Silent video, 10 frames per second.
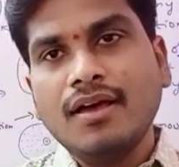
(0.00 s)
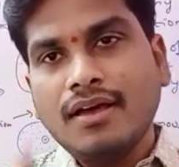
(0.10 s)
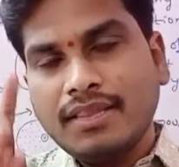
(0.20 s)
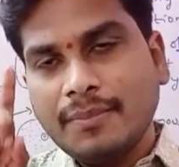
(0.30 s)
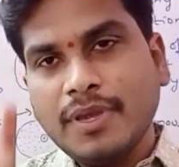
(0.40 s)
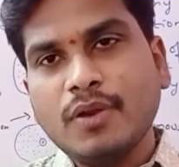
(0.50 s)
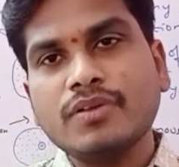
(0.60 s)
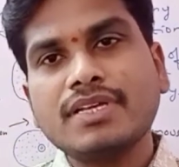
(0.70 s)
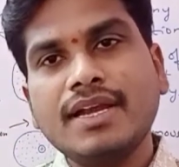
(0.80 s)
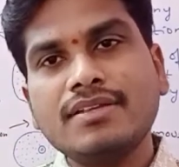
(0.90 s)
The
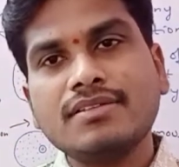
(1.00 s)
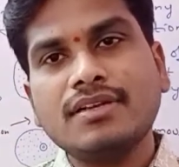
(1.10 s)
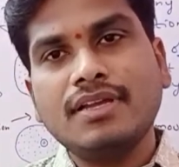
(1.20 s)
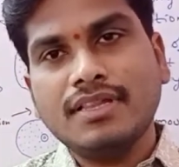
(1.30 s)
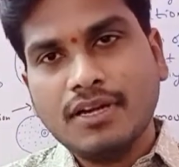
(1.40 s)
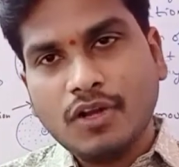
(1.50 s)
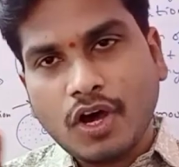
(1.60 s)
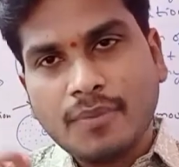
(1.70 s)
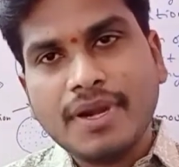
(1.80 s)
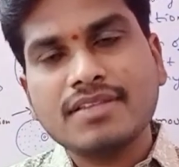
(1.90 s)
merozoites in the dormant